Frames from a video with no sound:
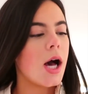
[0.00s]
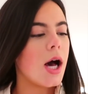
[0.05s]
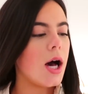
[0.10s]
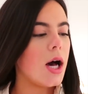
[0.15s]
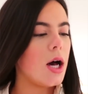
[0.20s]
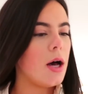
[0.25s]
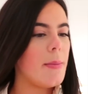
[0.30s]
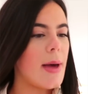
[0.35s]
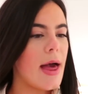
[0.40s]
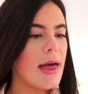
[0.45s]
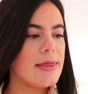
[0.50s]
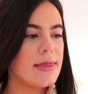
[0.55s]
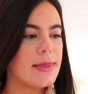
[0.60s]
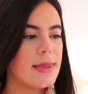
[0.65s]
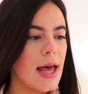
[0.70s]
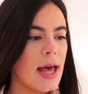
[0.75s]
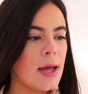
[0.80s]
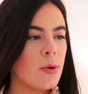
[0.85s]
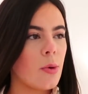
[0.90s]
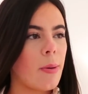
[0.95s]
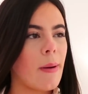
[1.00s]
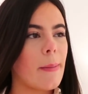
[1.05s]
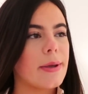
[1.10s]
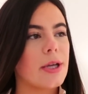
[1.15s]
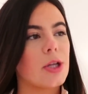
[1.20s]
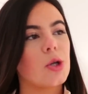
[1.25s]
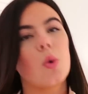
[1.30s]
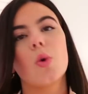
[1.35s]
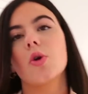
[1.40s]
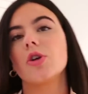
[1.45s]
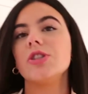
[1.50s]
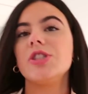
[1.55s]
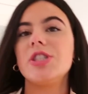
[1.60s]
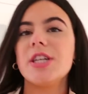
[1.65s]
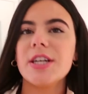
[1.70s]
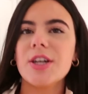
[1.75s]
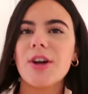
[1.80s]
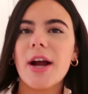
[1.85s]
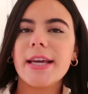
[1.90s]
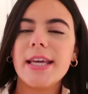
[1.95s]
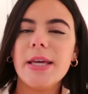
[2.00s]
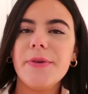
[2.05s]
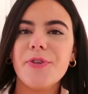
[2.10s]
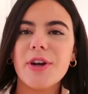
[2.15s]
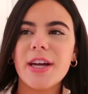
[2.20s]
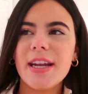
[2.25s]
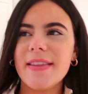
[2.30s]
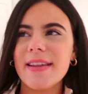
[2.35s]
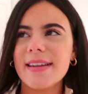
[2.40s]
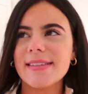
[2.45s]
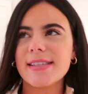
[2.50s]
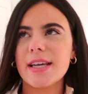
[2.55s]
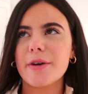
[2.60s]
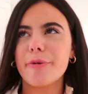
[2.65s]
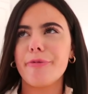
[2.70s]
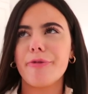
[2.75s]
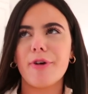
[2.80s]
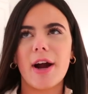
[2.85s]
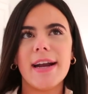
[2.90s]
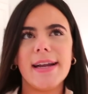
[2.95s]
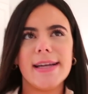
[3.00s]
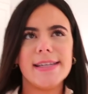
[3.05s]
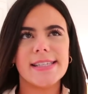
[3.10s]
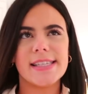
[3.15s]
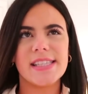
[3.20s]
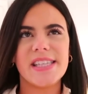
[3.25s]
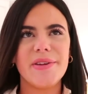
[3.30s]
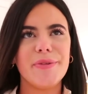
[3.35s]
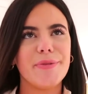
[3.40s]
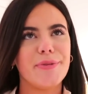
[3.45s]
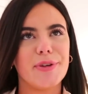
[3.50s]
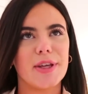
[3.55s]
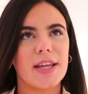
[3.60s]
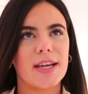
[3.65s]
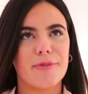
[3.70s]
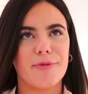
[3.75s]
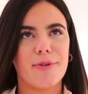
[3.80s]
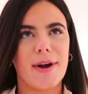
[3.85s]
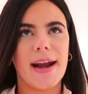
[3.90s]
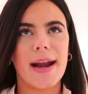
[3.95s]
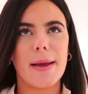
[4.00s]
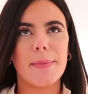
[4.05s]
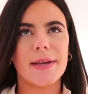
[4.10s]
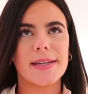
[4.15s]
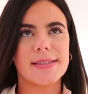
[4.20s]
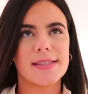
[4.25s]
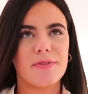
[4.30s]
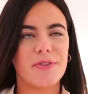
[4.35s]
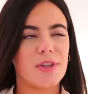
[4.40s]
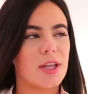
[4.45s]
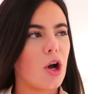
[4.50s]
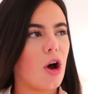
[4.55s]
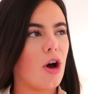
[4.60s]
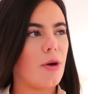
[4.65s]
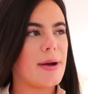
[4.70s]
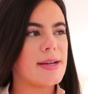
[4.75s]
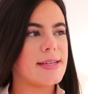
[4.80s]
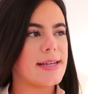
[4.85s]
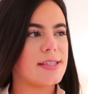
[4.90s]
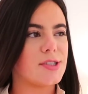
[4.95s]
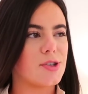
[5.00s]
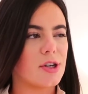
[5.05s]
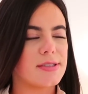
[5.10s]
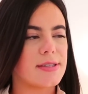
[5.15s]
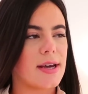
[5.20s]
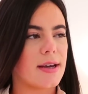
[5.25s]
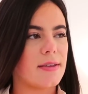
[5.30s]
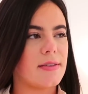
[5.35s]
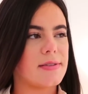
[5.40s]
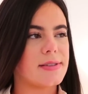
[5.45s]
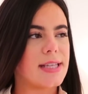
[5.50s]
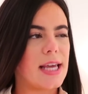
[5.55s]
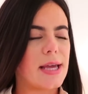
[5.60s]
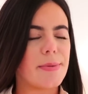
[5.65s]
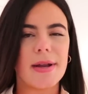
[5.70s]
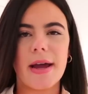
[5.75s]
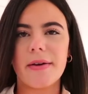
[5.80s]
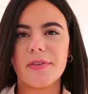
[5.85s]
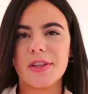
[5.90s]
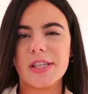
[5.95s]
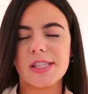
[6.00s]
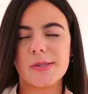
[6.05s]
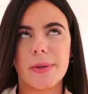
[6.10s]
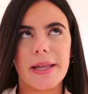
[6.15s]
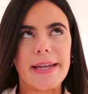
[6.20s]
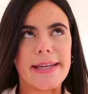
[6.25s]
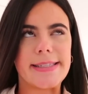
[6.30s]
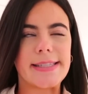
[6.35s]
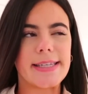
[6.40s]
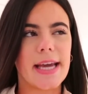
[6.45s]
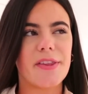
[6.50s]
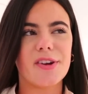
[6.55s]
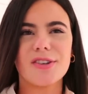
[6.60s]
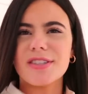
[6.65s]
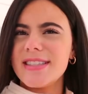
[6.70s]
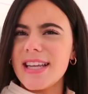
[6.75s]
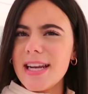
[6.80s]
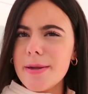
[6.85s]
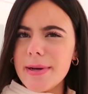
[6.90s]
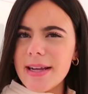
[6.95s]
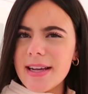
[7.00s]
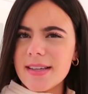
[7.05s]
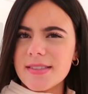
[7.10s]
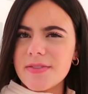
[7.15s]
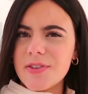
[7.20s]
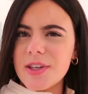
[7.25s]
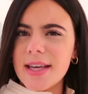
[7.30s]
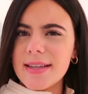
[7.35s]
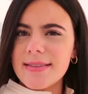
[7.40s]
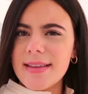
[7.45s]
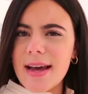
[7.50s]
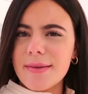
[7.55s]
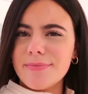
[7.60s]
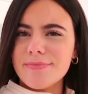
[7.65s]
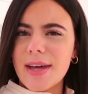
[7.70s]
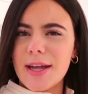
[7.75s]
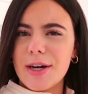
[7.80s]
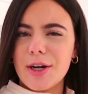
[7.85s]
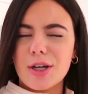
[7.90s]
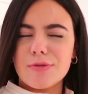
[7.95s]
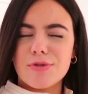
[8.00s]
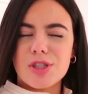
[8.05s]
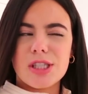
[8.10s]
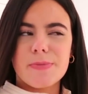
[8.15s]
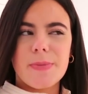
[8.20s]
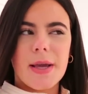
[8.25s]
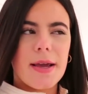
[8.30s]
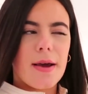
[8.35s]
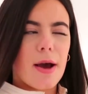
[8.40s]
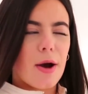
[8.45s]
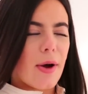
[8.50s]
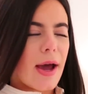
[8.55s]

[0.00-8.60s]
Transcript: um, and then we're probably gonna order dinner I keep forgetting that it's like Friday it doesn't even feel like a Friday because I feel like all my days are exactly the same and everything's blending together does anybody else feel like that I don't know just me